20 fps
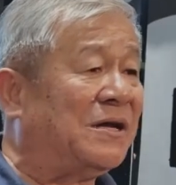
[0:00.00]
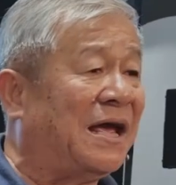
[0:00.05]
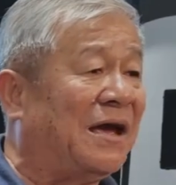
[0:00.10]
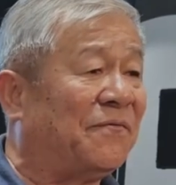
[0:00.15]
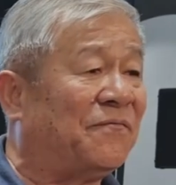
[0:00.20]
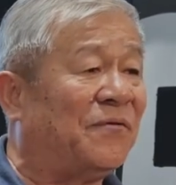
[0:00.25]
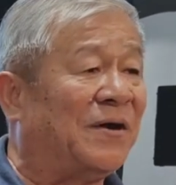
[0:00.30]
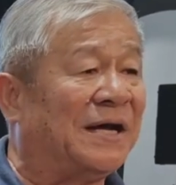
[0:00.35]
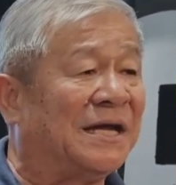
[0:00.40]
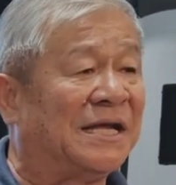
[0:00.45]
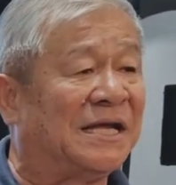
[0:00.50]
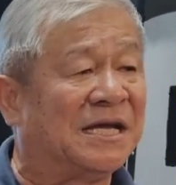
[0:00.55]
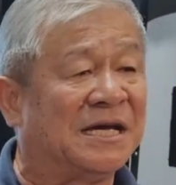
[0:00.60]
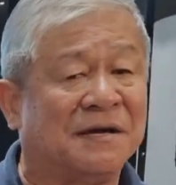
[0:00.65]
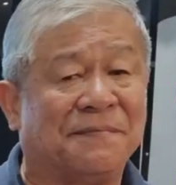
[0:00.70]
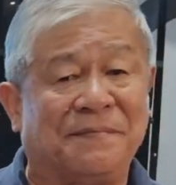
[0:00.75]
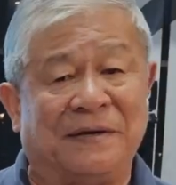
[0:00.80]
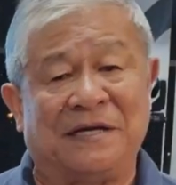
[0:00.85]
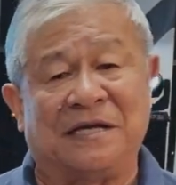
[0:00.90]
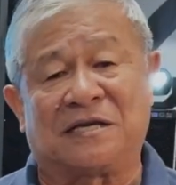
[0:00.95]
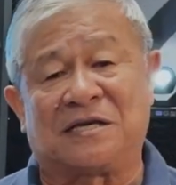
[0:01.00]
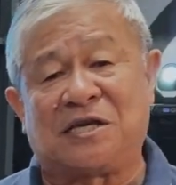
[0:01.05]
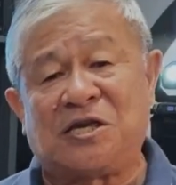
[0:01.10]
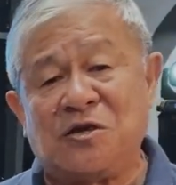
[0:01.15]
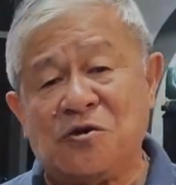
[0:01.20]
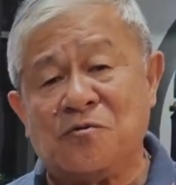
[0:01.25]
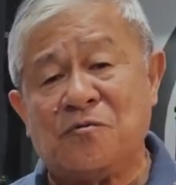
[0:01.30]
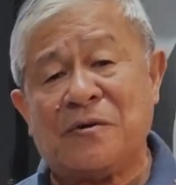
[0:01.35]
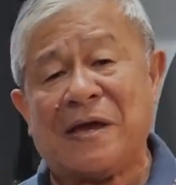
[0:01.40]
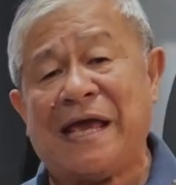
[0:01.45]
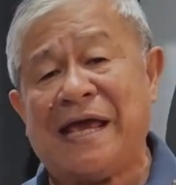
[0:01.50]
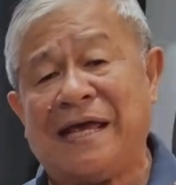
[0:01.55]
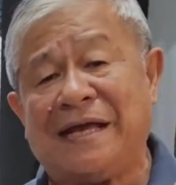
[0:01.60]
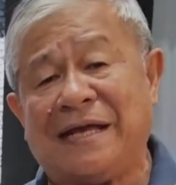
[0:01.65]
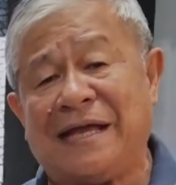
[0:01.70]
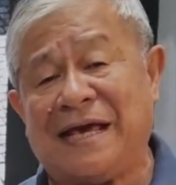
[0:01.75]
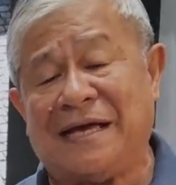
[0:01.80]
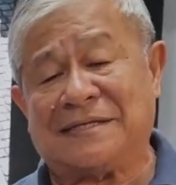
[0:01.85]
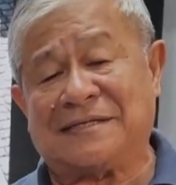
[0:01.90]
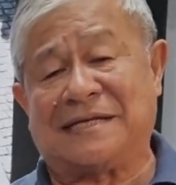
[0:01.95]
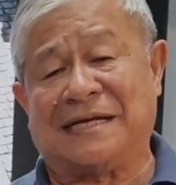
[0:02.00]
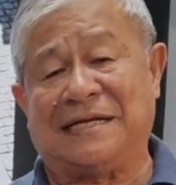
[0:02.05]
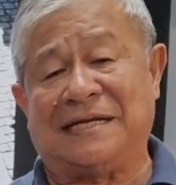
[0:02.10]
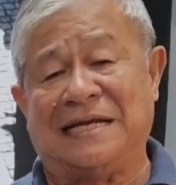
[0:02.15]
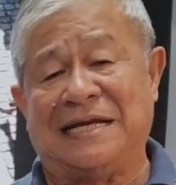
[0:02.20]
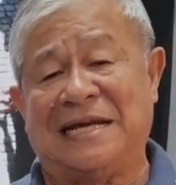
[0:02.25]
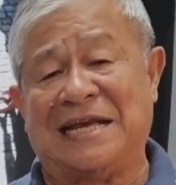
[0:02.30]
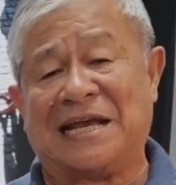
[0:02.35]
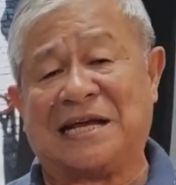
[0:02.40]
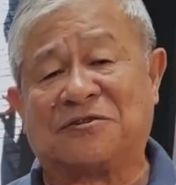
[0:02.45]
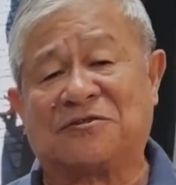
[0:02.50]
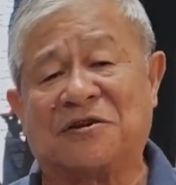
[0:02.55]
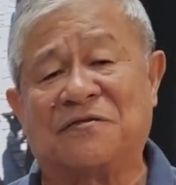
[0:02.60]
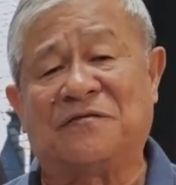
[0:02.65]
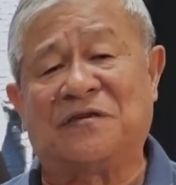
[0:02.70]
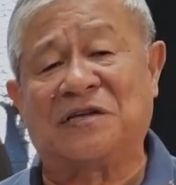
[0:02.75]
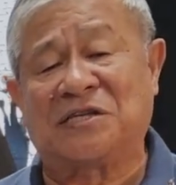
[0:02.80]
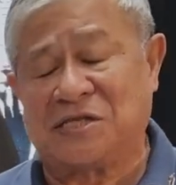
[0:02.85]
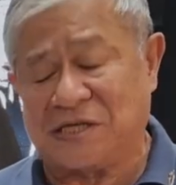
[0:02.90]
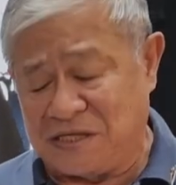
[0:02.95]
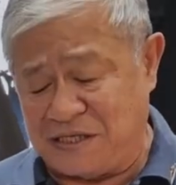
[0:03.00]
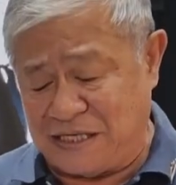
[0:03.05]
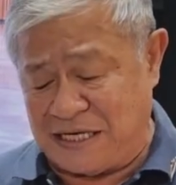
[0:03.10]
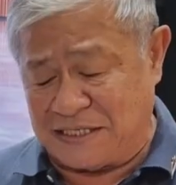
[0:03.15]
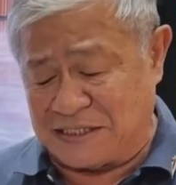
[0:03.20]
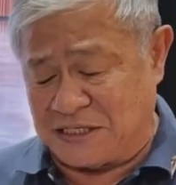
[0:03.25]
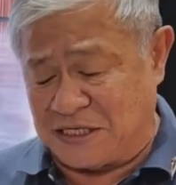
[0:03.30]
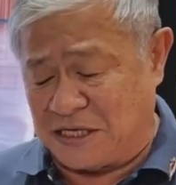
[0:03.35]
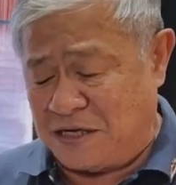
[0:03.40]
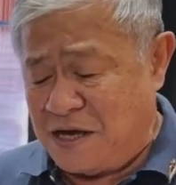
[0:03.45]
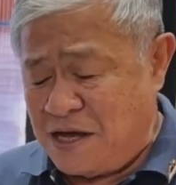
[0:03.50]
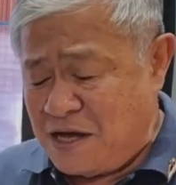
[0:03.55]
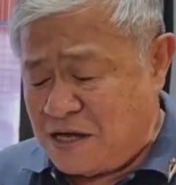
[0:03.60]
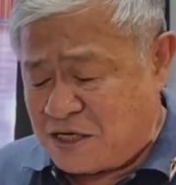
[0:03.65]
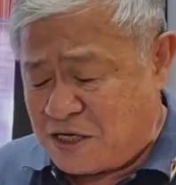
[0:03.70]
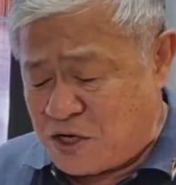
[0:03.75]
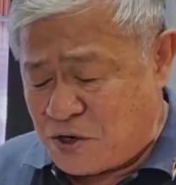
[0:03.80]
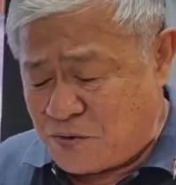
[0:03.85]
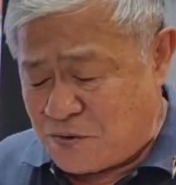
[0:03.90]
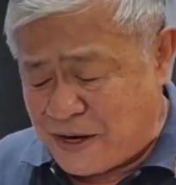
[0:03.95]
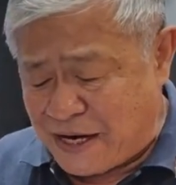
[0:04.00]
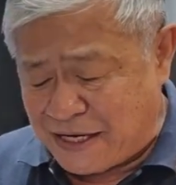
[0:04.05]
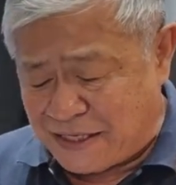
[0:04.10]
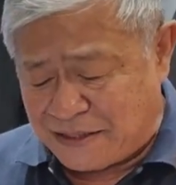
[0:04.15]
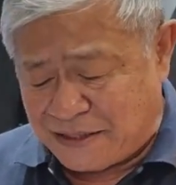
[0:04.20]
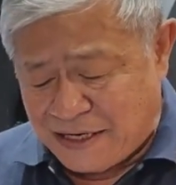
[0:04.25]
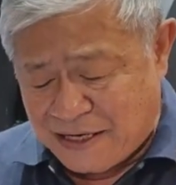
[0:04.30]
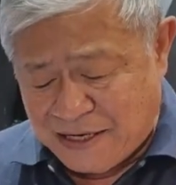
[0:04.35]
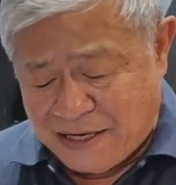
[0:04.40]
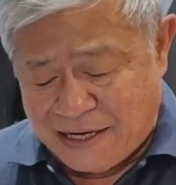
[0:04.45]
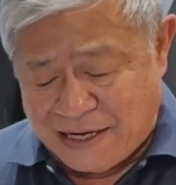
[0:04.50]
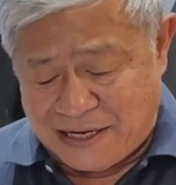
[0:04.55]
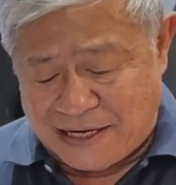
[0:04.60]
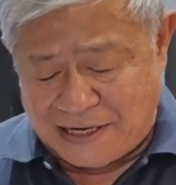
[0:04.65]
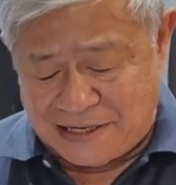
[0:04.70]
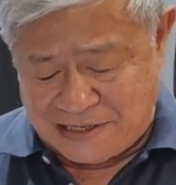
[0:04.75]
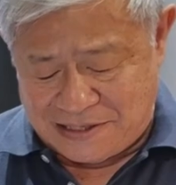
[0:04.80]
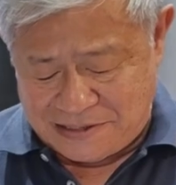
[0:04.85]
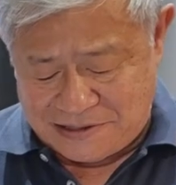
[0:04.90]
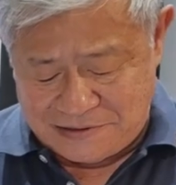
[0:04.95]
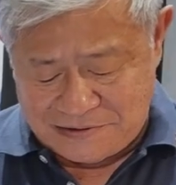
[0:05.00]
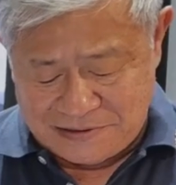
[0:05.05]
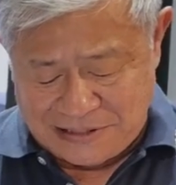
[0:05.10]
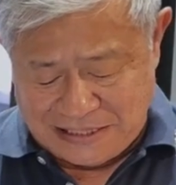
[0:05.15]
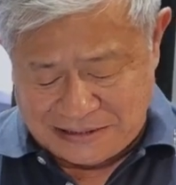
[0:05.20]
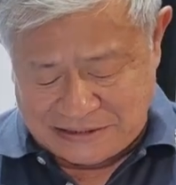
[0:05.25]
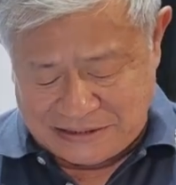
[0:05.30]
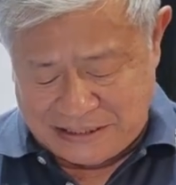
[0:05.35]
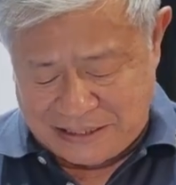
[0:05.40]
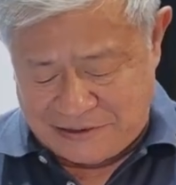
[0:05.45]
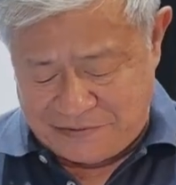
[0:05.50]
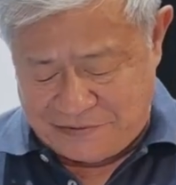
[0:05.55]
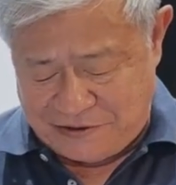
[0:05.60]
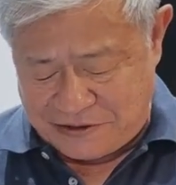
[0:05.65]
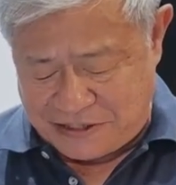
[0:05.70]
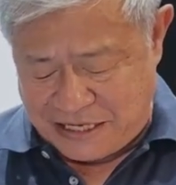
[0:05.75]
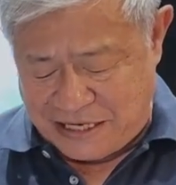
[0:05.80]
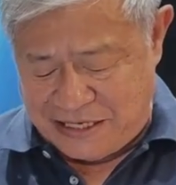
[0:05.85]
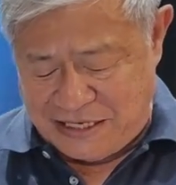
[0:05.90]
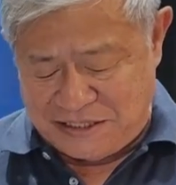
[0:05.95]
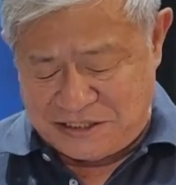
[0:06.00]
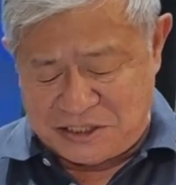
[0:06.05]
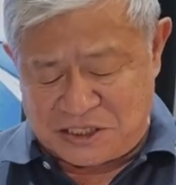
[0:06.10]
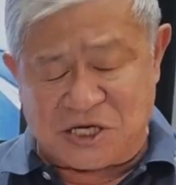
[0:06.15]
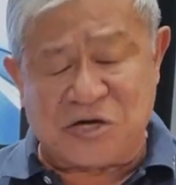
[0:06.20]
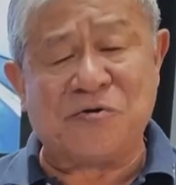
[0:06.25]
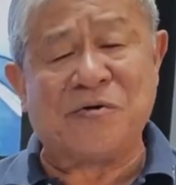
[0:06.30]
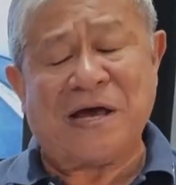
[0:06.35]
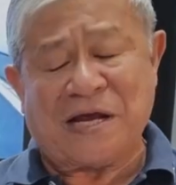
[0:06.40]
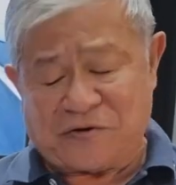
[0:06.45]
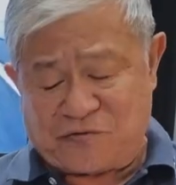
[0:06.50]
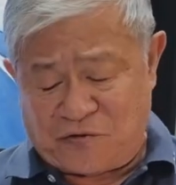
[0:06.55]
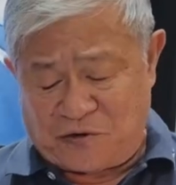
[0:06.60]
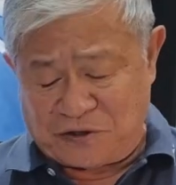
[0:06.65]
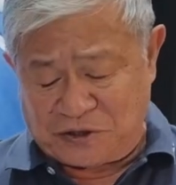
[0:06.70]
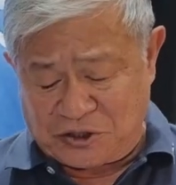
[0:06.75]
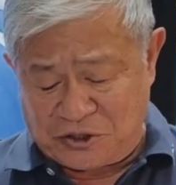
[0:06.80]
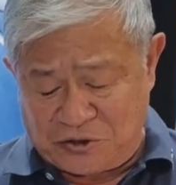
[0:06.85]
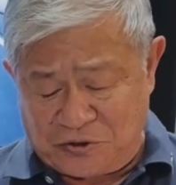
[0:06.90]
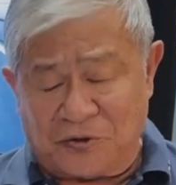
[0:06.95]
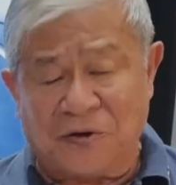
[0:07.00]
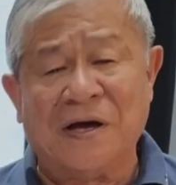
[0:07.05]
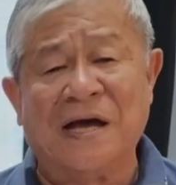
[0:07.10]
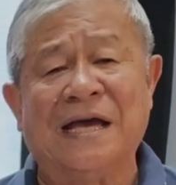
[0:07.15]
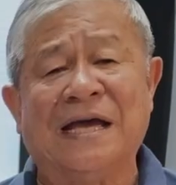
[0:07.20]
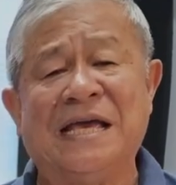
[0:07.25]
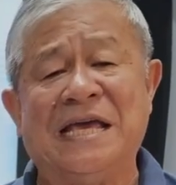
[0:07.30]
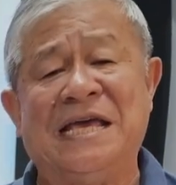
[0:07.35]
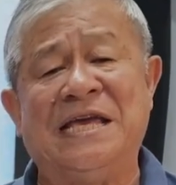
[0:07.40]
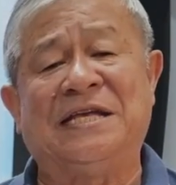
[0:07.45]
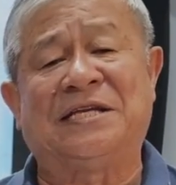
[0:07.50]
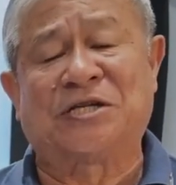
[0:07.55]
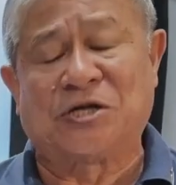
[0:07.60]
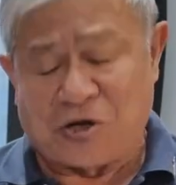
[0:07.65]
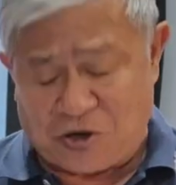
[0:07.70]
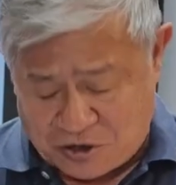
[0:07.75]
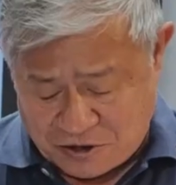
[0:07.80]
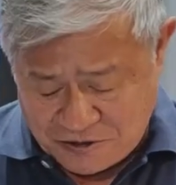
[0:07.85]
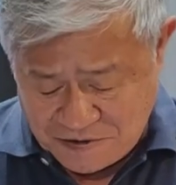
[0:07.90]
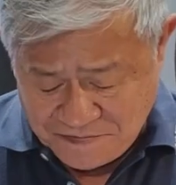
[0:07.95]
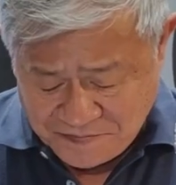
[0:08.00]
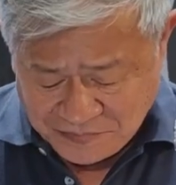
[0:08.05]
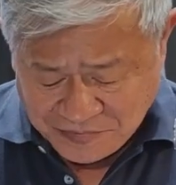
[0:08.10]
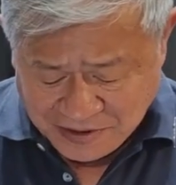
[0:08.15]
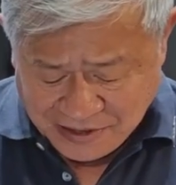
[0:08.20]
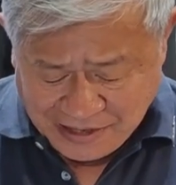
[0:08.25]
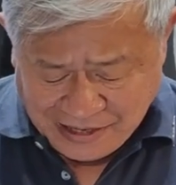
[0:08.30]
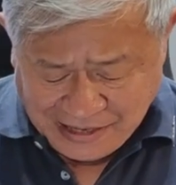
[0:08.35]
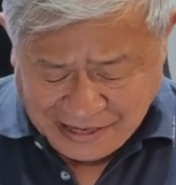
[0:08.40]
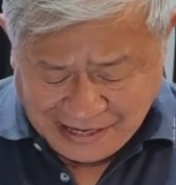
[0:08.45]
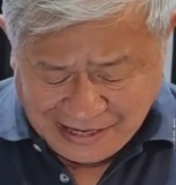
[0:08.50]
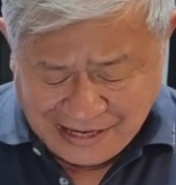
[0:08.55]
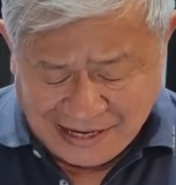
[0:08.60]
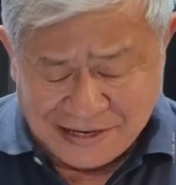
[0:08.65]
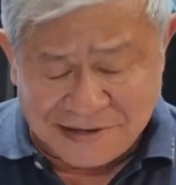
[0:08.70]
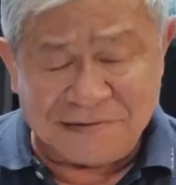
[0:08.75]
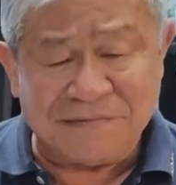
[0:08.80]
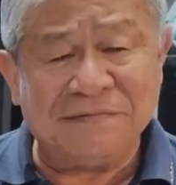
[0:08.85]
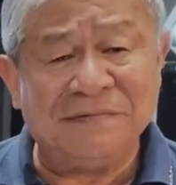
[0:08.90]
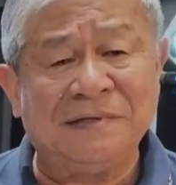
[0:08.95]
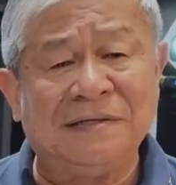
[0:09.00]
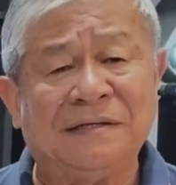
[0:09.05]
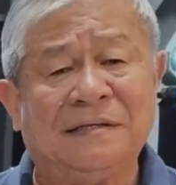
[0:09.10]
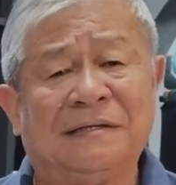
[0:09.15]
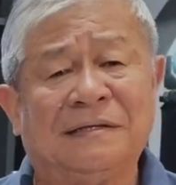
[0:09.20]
have one here, but the Q8 has that electric version, is the Q8, let's see, okay, it's a Q8 Quattro e-tron, and